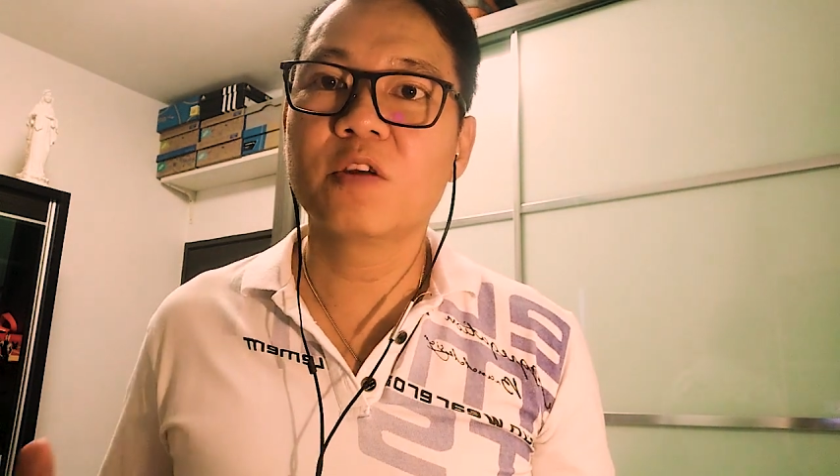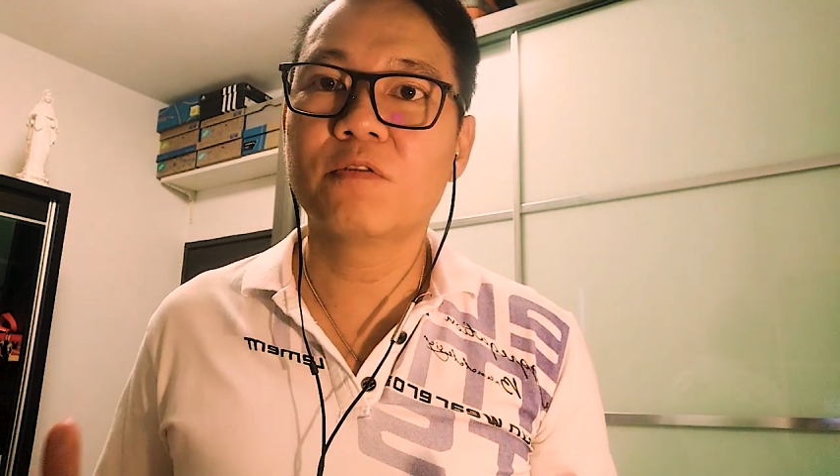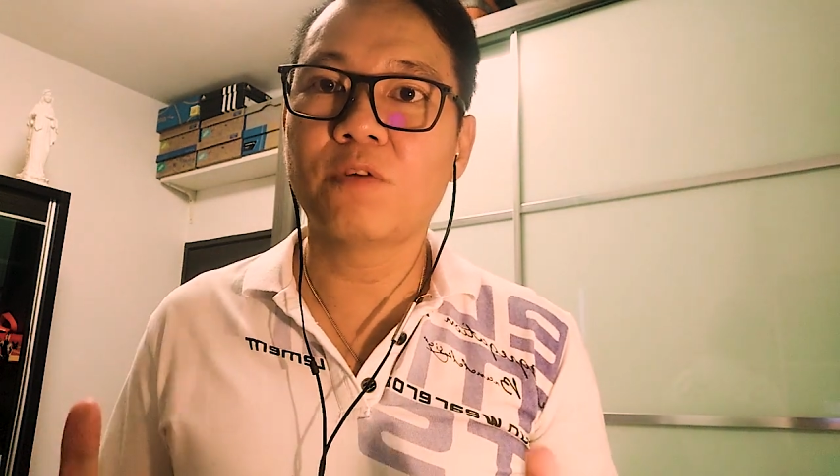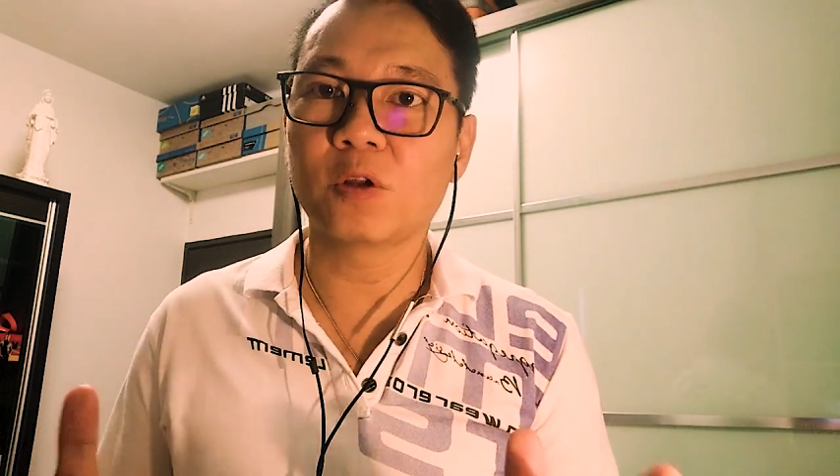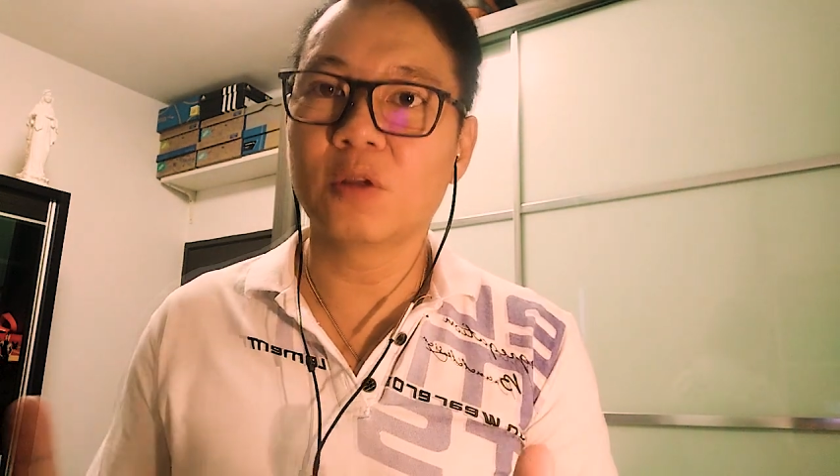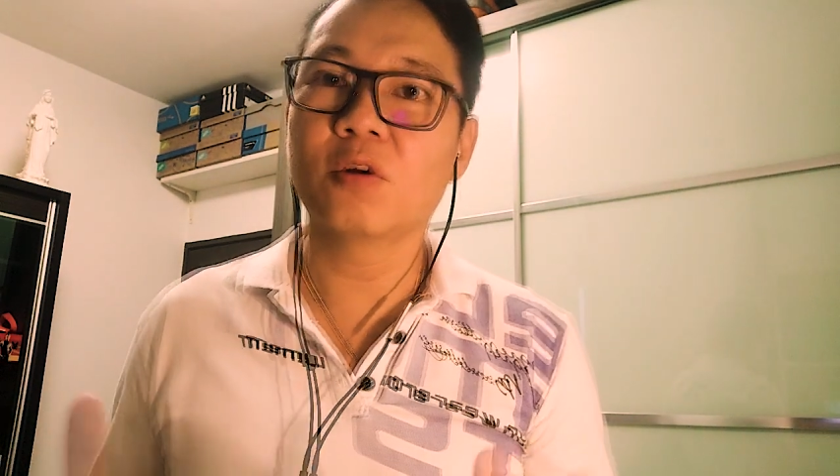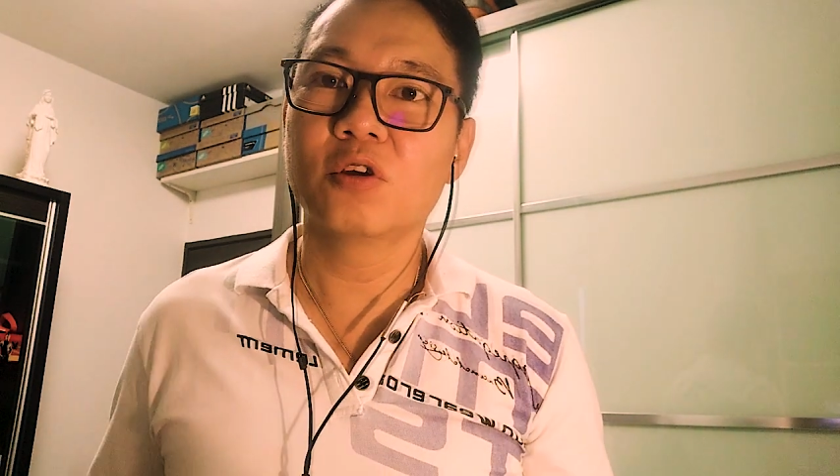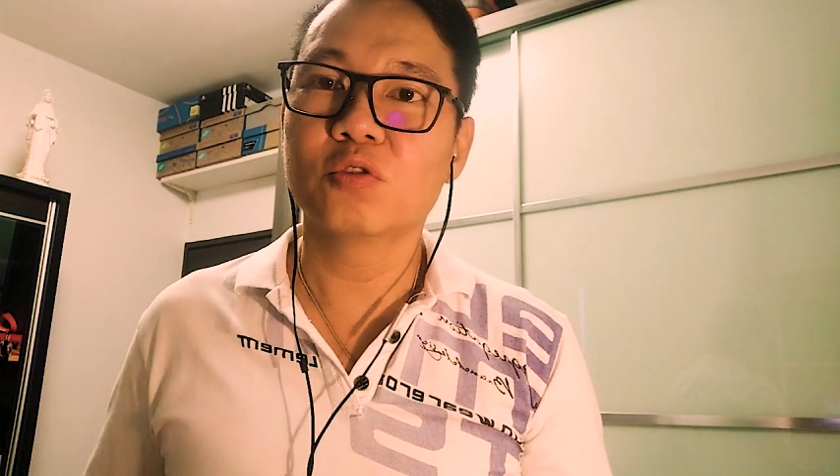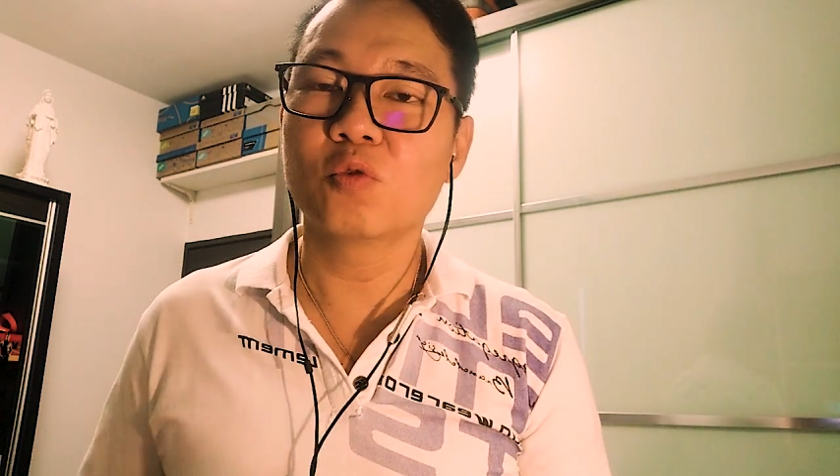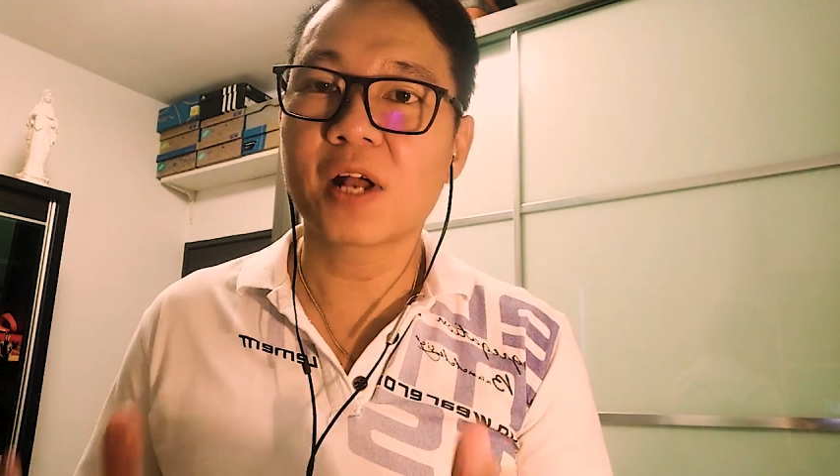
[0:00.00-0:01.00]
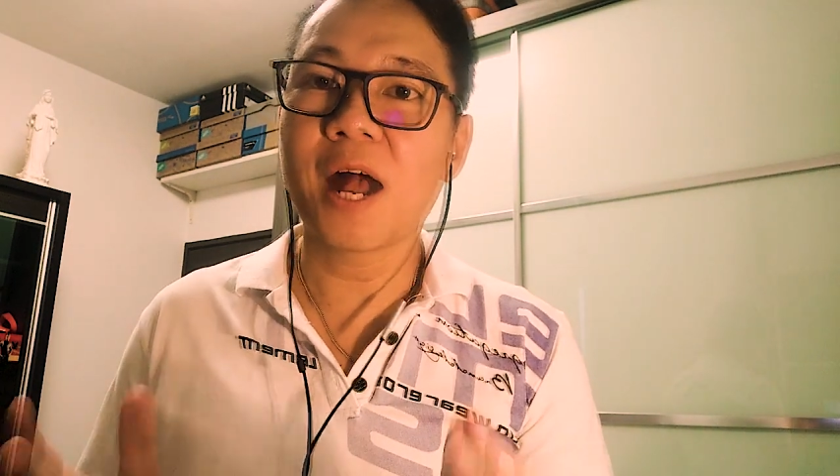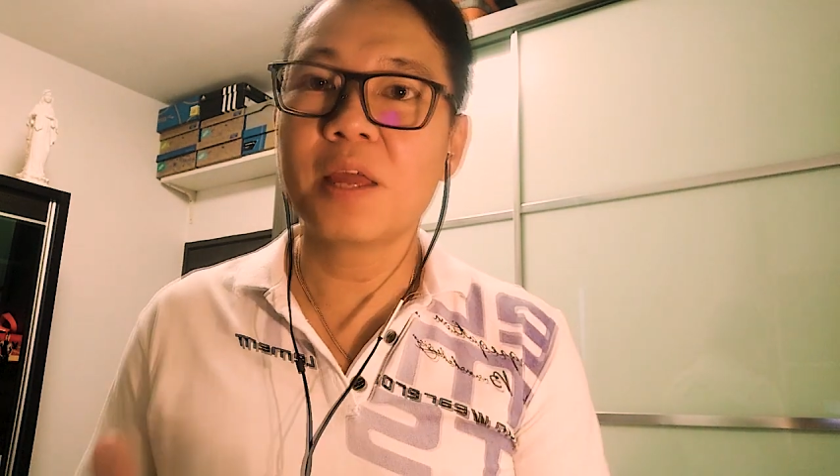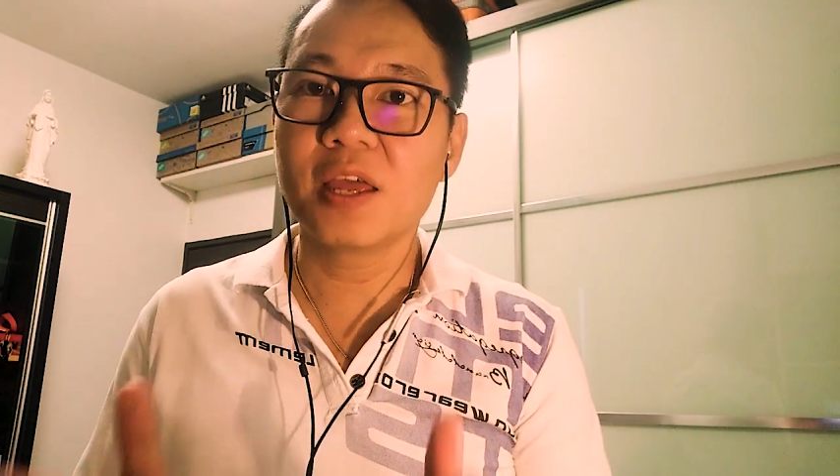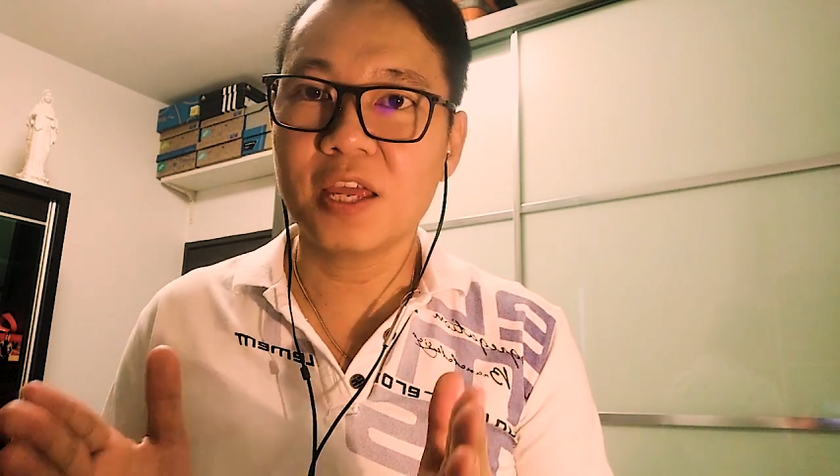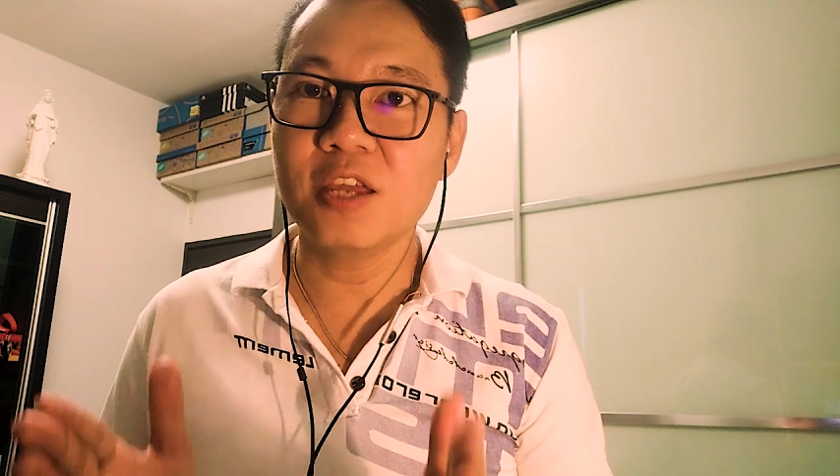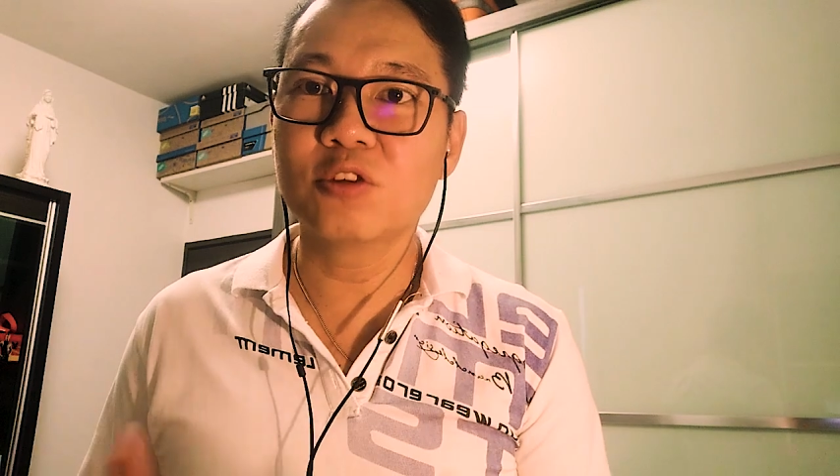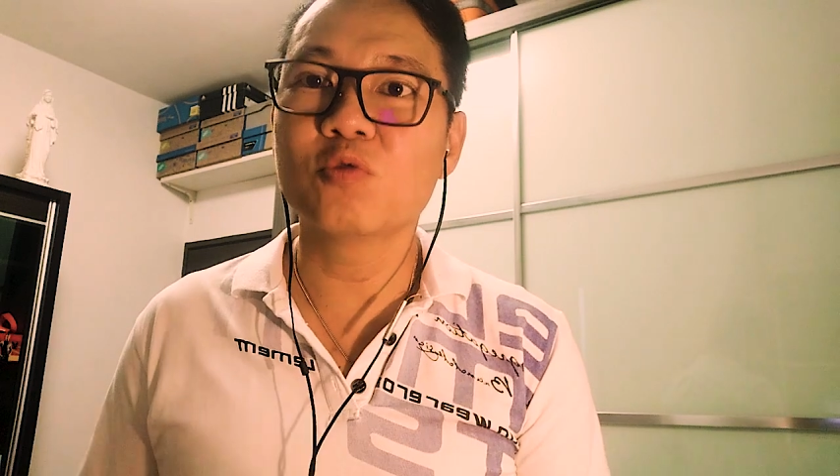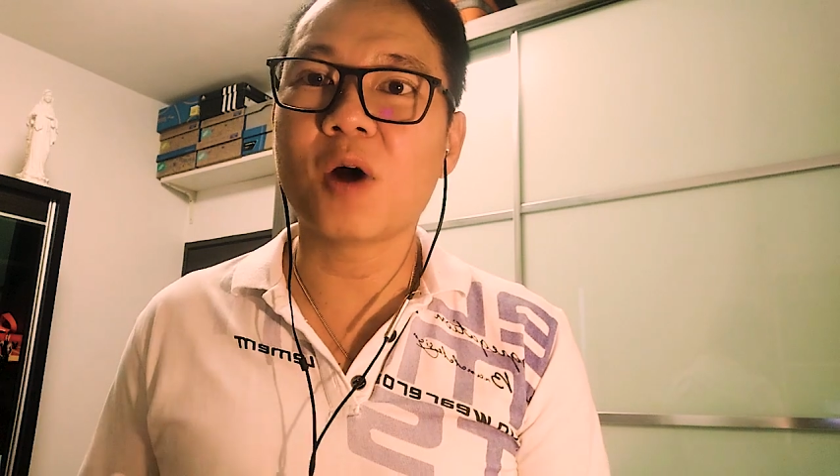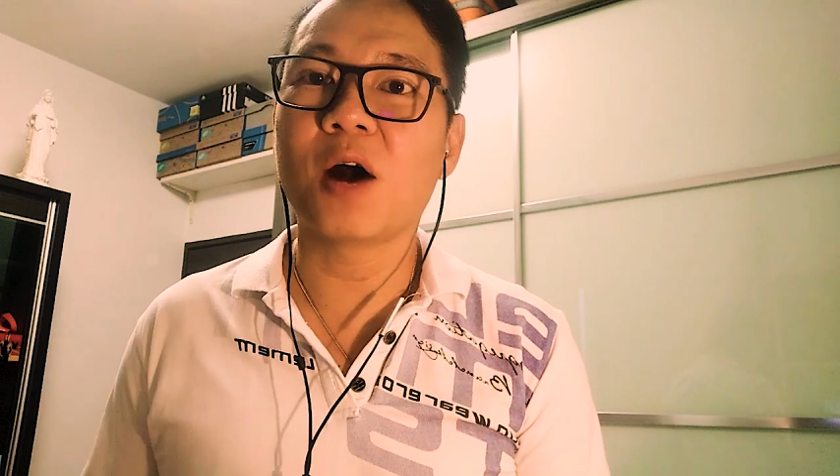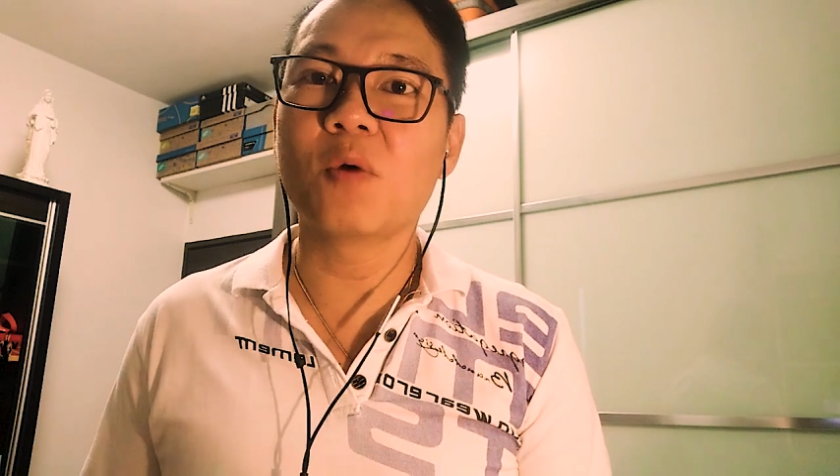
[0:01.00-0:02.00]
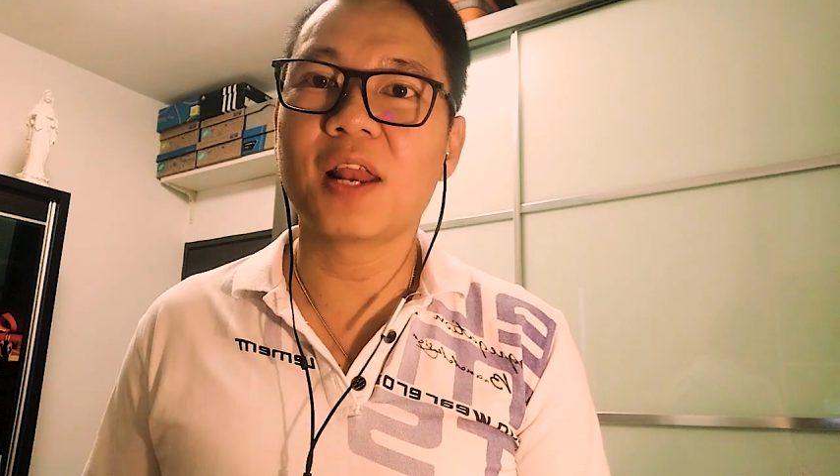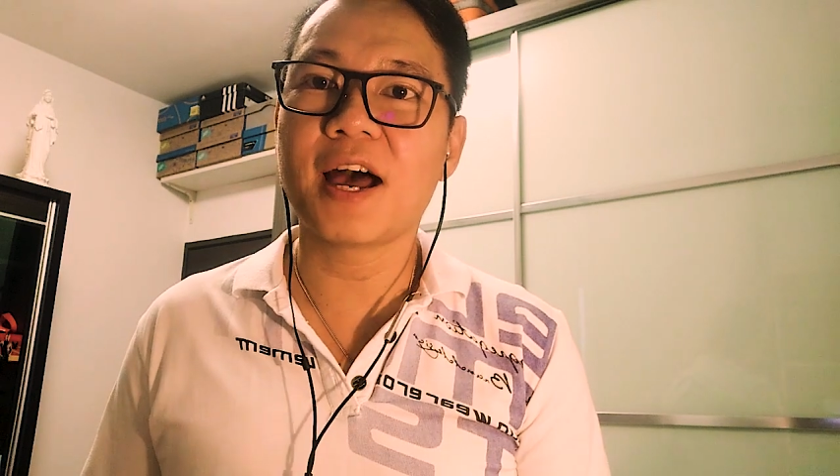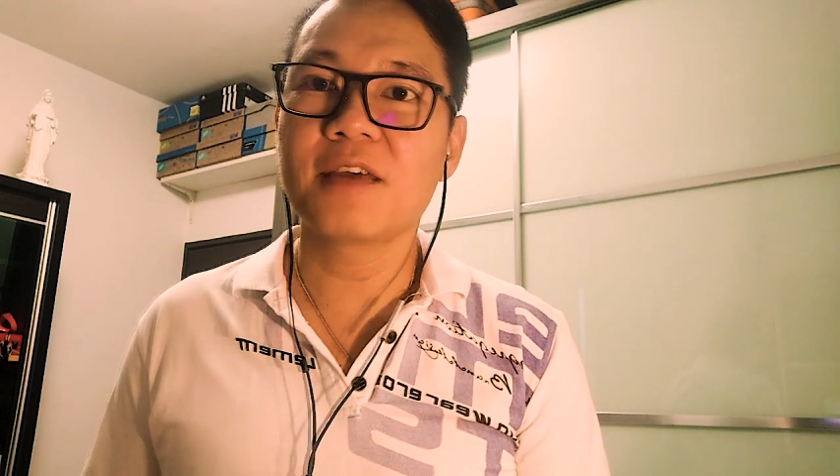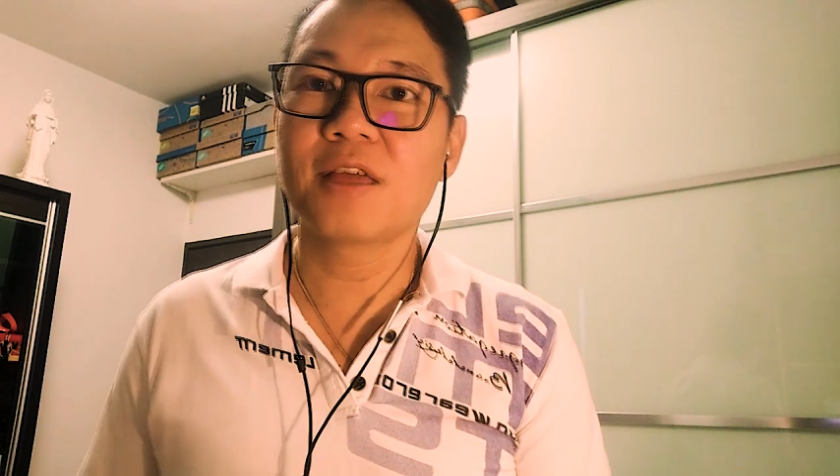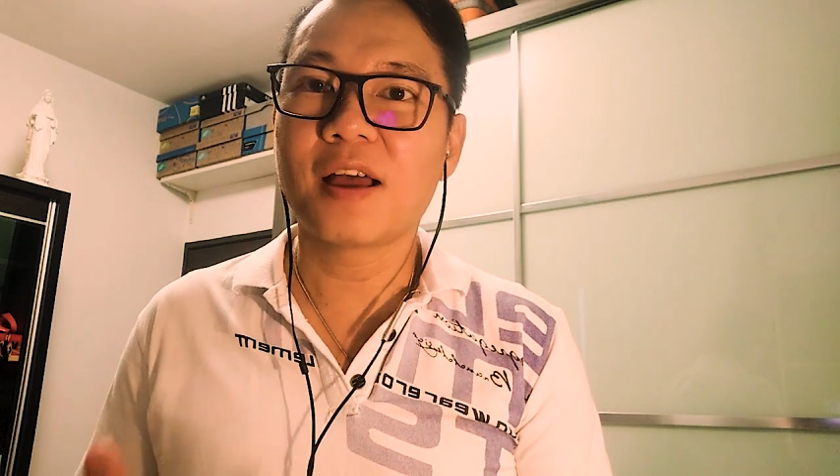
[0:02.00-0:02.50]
for the Lord to come into our life,